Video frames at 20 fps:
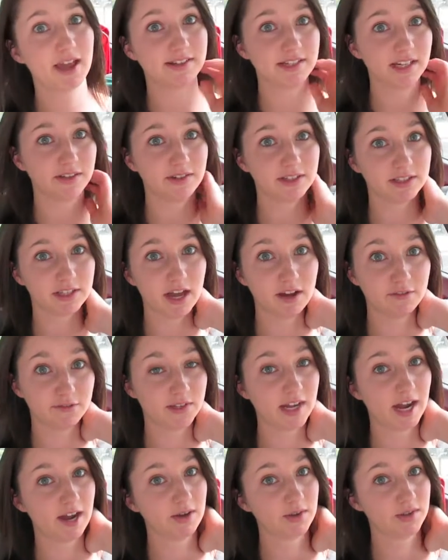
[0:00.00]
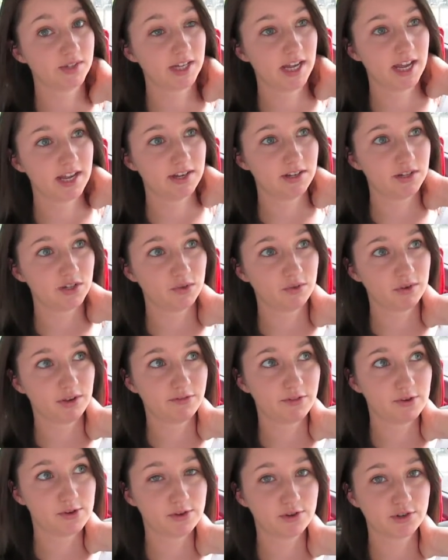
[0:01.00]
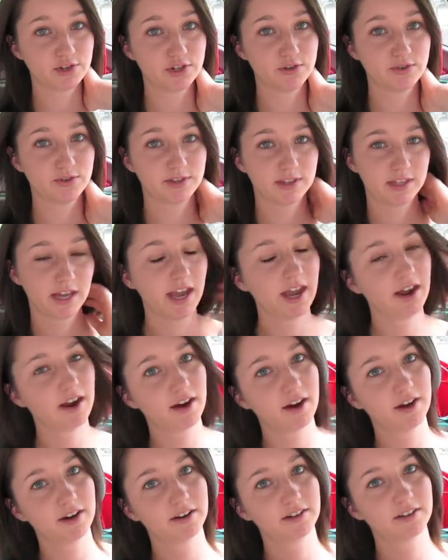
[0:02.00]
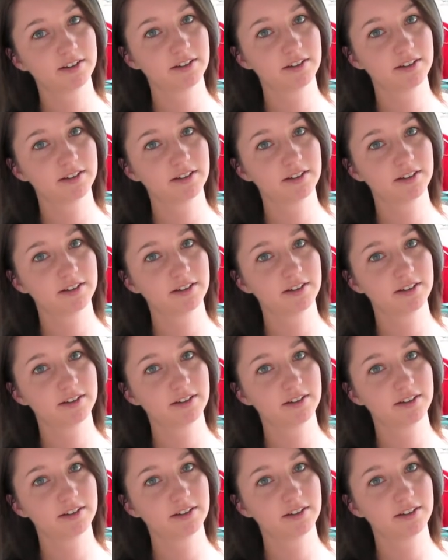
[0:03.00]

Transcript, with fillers: at David Love's house and do a photo shoot there